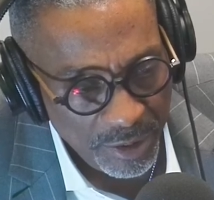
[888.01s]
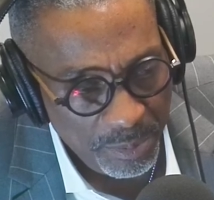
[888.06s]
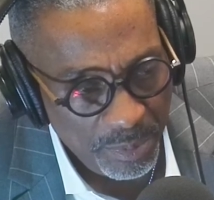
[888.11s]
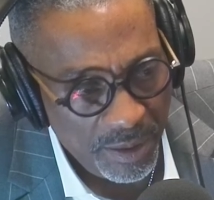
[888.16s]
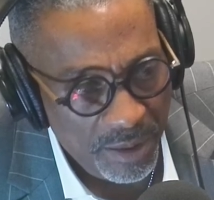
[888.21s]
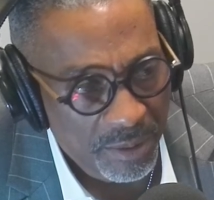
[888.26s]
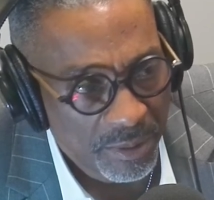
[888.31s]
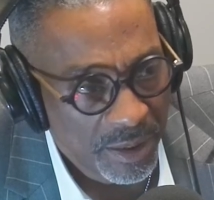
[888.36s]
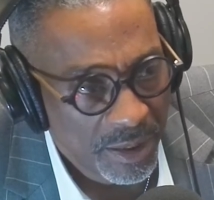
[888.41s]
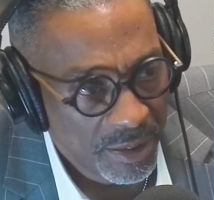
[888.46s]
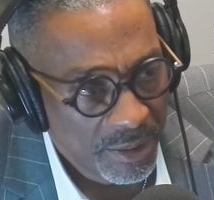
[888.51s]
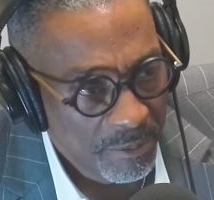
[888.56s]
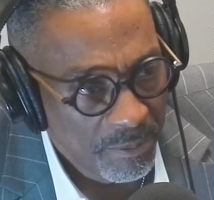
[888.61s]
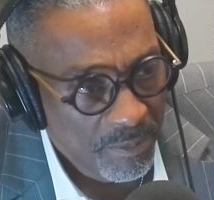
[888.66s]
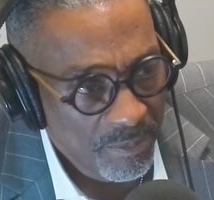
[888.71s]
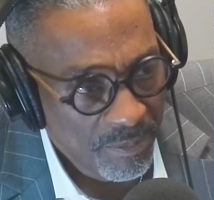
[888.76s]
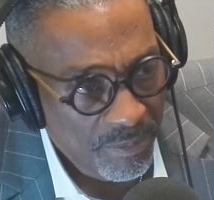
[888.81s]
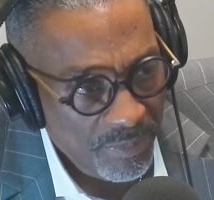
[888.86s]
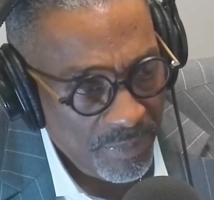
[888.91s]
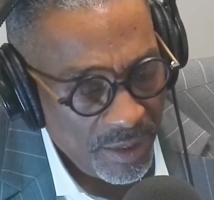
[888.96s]
Period.
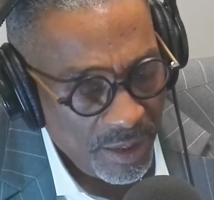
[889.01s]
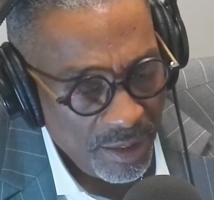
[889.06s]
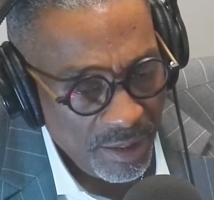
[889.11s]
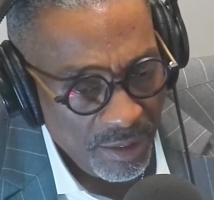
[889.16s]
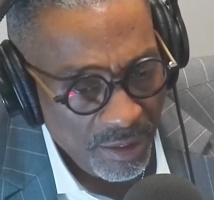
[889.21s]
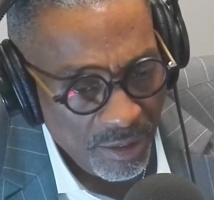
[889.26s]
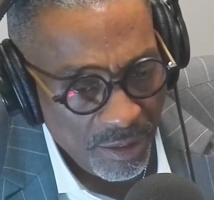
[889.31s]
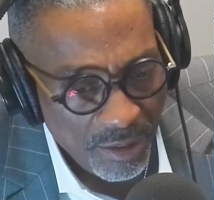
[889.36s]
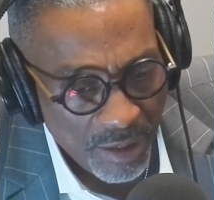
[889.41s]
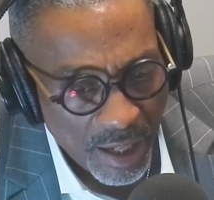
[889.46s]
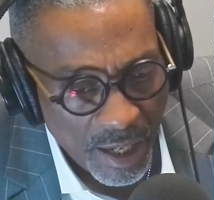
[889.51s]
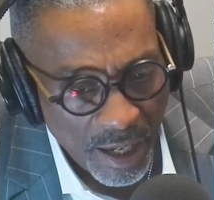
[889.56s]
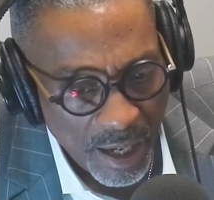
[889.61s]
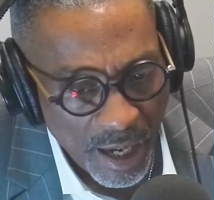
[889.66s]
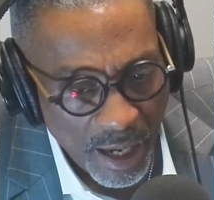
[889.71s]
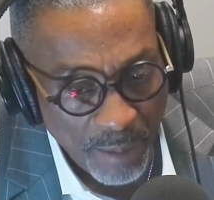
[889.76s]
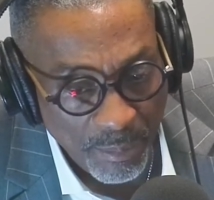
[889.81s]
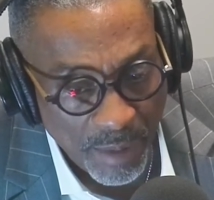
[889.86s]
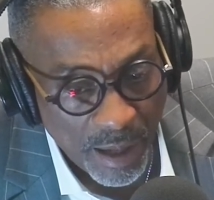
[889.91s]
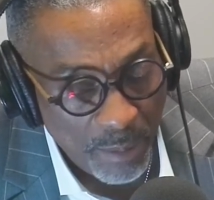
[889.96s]
You know,
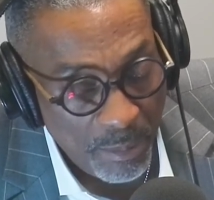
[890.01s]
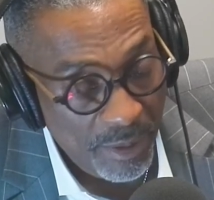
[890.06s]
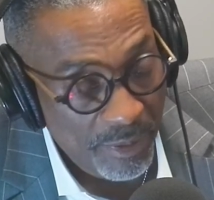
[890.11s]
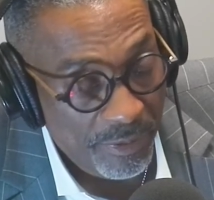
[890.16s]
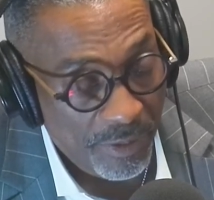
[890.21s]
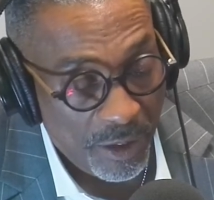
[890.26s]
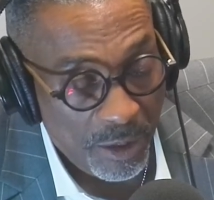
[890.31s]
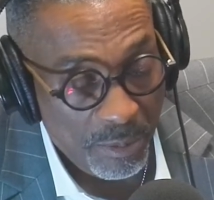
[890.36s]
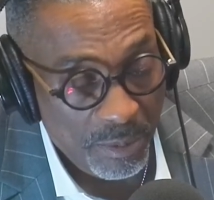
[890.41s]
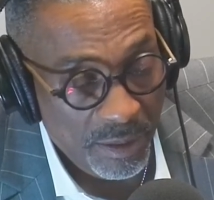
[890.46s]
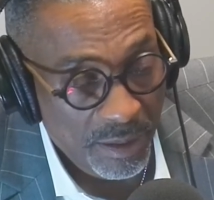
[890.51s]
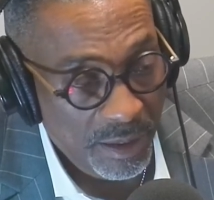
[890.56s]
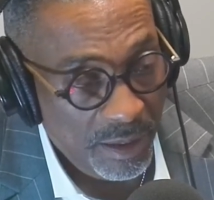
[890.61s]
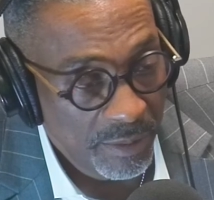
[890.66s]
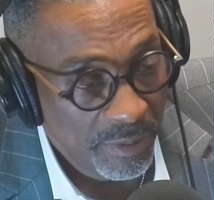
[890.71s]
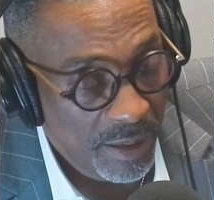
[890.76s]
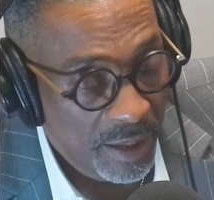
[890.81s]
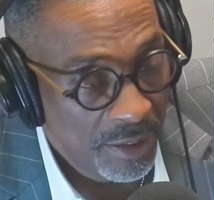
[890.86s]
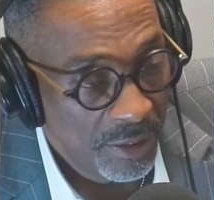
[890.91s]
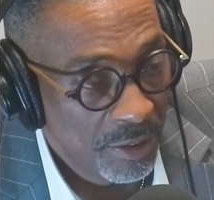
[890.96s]
I, am I'm, I'm a firm
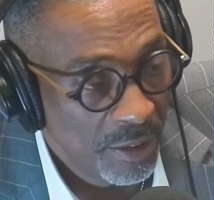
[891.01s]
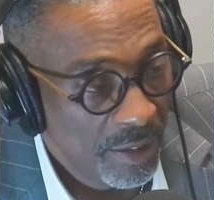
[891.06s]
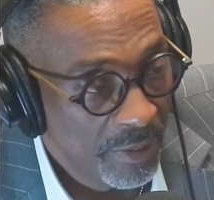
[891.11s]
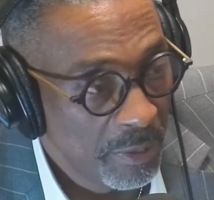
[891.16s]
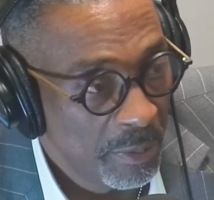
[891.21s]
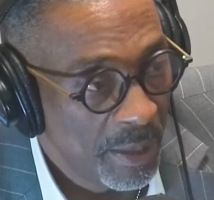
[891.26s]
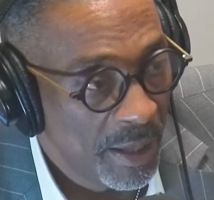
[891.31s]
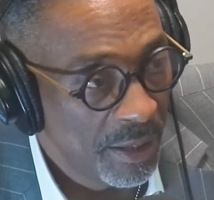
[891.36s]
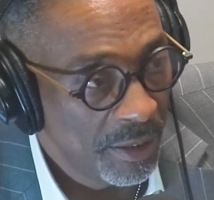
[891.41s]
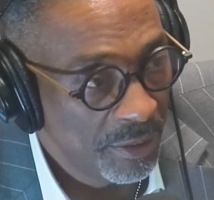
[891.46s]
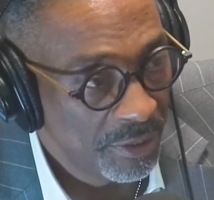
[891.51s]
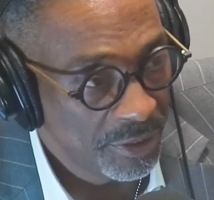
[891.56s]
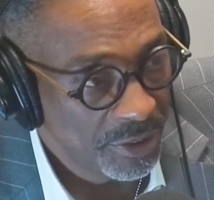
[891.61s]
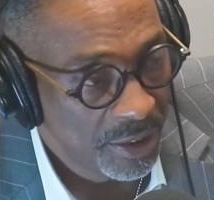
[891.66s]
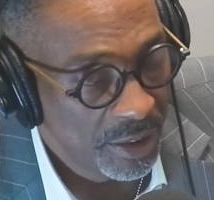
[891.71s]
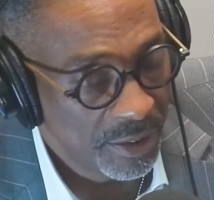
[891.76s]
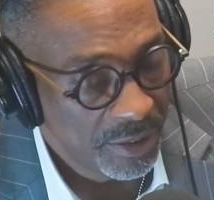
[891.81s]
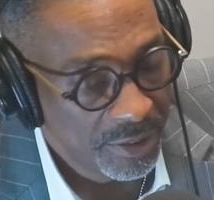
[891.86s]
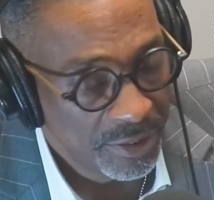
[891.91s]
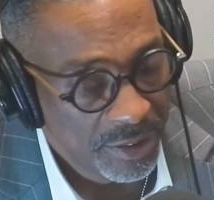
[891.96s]
believer. I know everybody don't
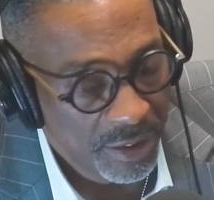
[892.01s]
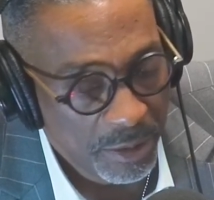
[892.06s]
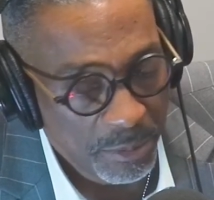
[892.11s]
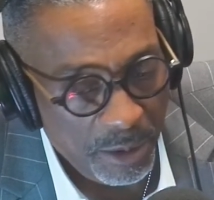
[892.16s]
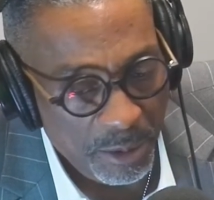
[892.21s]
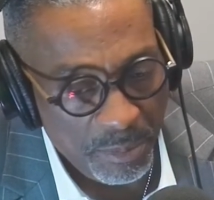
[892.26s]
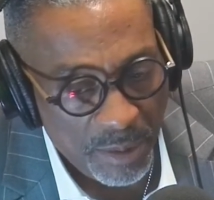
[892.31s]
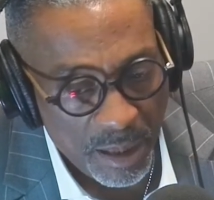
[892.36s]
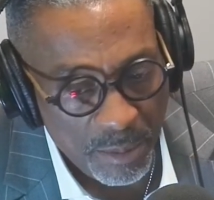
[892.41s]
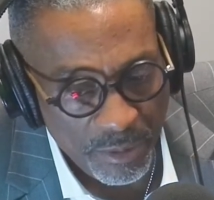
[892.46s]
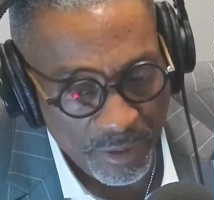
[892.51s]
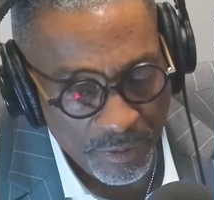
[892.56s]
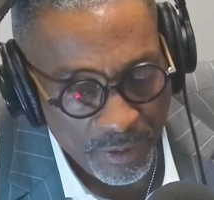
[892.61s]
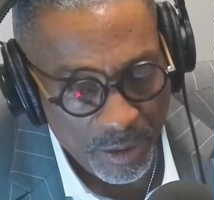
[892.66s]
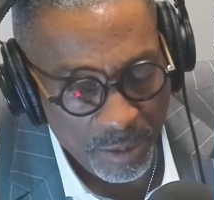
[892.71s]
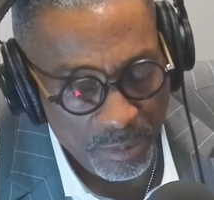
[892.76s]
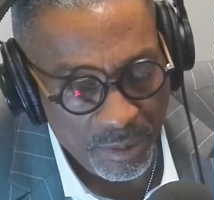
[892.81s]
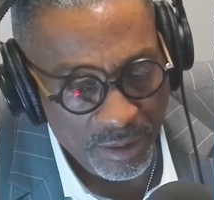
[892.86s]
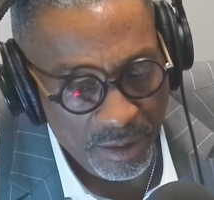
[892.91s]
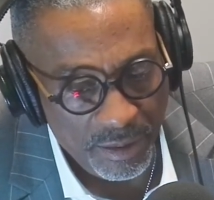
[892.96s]
share the sentiment, but I'm a
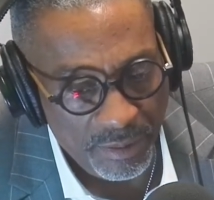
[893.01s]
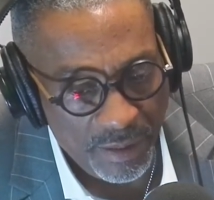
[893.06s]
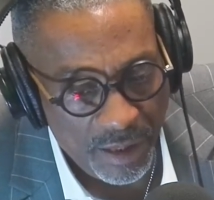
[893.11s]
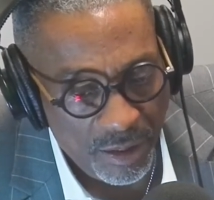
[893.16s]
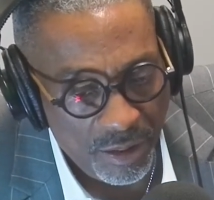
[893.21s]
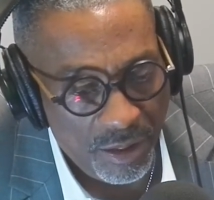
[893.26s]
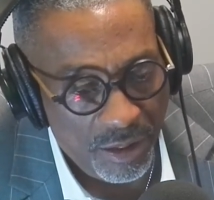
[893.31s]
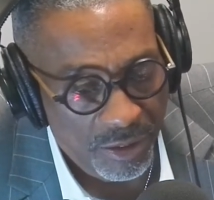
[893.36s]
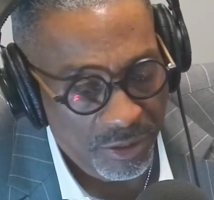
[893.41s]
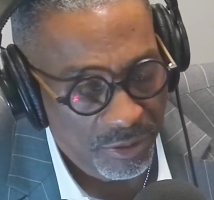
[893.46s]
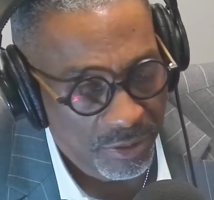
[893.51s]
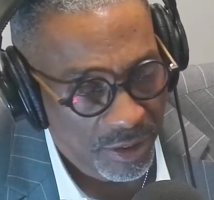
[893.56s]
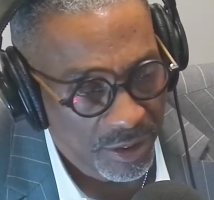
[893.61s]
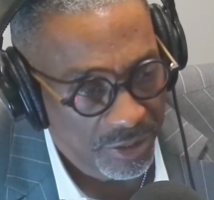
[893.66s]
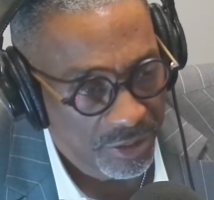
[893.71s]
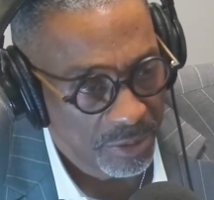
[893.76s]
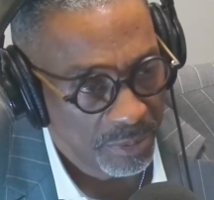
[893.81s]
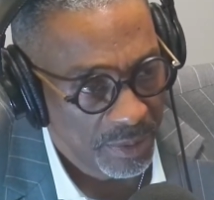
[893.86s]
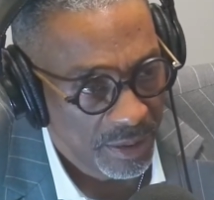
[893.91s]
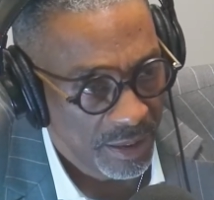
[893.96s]
firm believer that all drugs
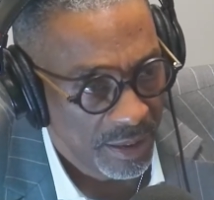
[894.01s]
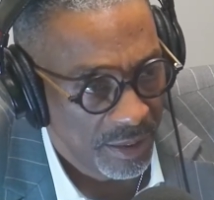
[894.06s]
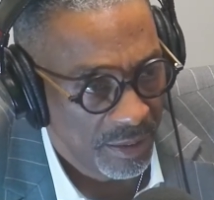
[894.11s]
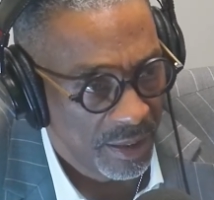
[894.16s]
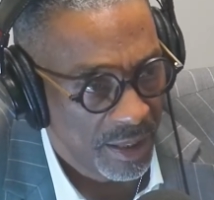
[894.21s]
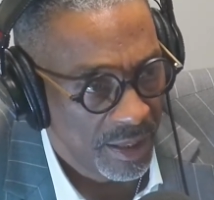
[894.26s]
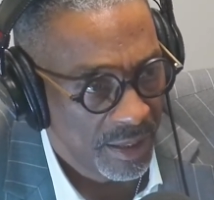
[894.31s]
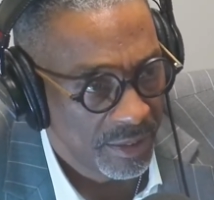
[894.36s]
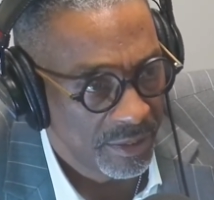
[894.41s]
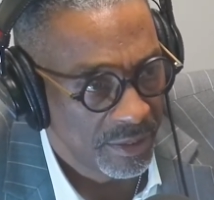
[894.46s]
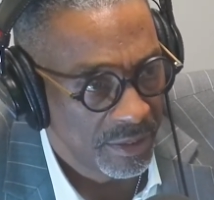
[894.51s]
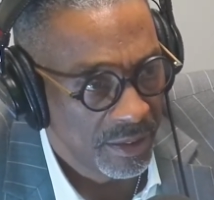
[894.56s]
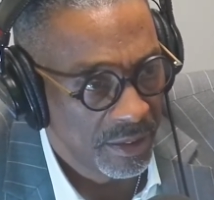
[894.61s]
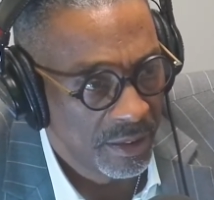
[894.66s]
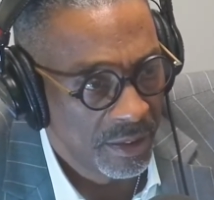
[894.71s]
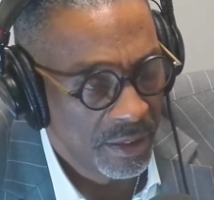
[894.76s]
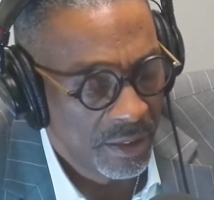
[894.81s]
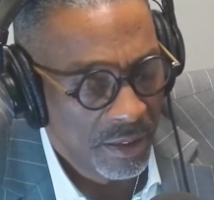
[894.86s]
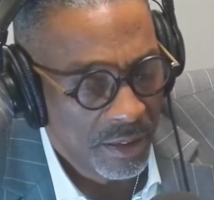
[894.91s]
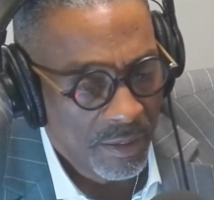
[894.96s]
should be legalized,
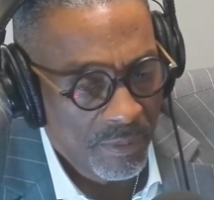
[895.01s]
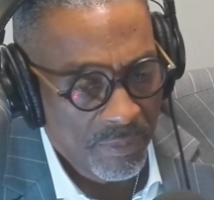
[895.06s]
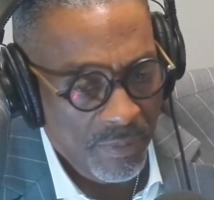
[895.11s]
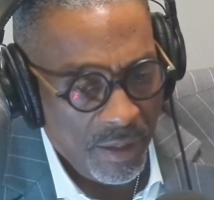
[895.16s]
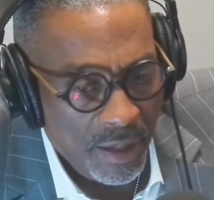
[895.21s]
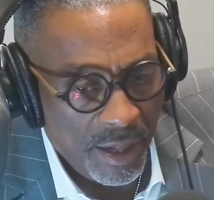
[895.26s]
mm-hmm.